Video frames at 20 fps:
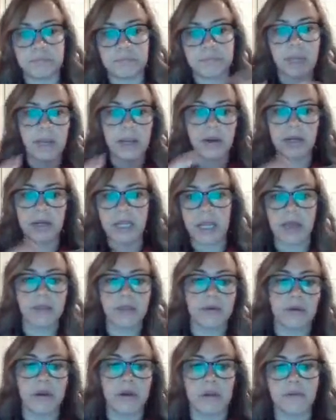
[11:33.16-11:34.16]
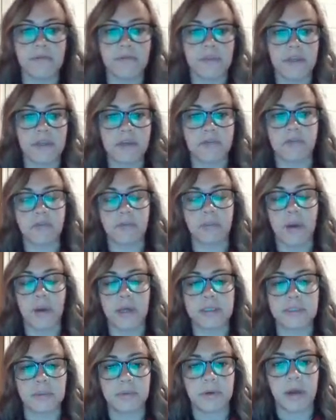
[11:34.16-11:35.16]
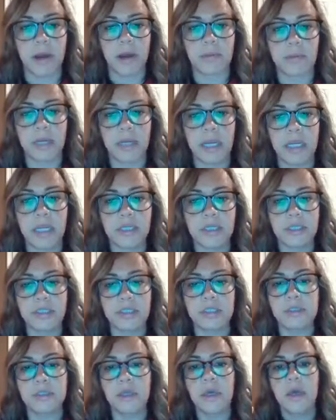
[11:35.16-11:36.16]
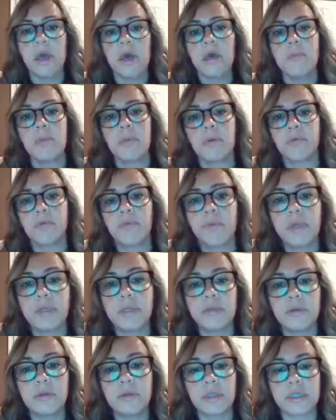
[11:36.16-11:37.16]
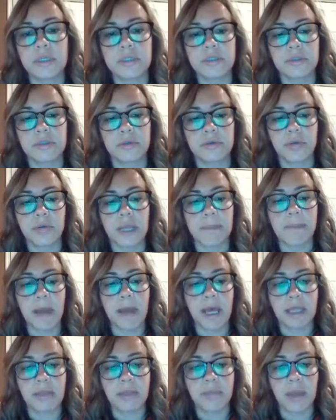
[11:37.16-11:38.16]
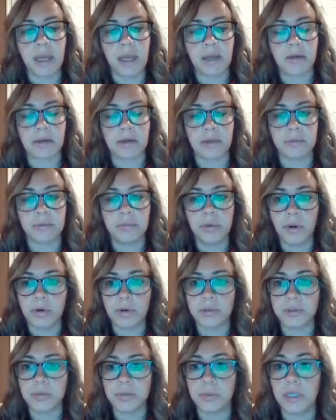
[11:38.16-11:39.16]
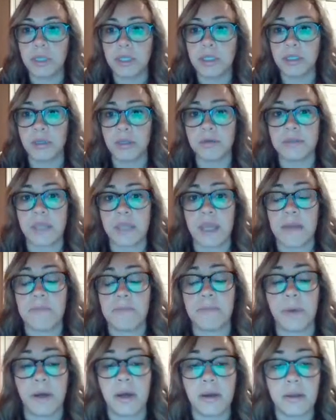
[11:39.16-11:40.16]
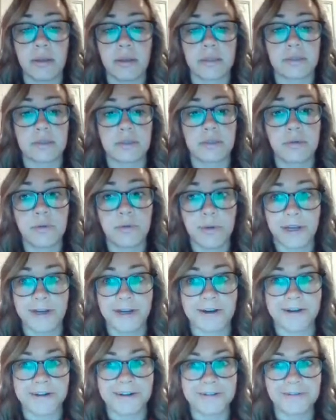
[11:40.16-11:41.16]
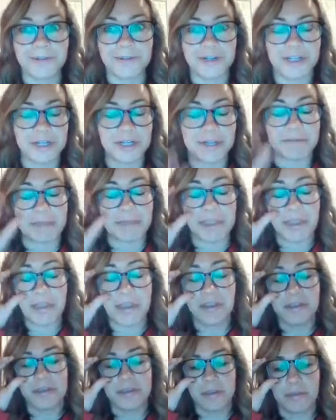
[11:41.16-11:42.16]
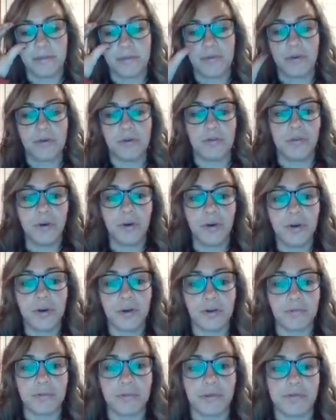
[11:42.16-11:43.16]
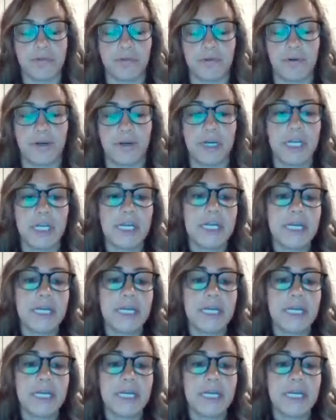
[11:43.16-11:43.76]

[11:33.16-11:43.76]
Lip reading: pair together all of the different possible combinations, but if we do this through a mathematical approach, we can use a Punnett square, which I think some of you have heard of before,